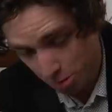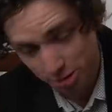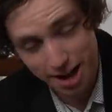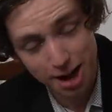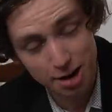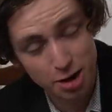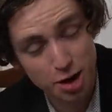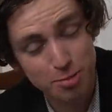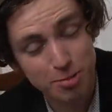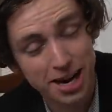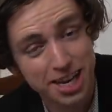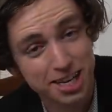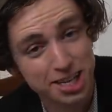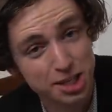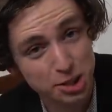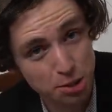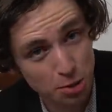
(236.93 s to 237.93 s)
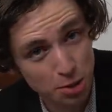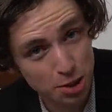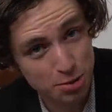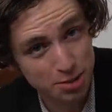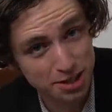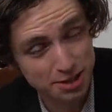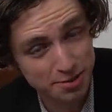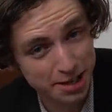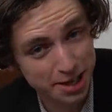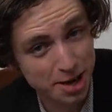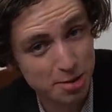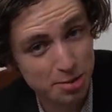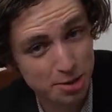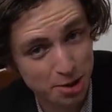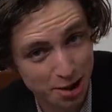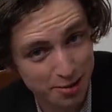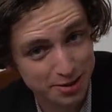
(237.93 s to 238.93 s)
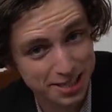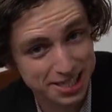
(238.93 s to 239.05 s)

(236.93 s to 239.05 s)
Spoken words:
Without whom I can assure you this video would not have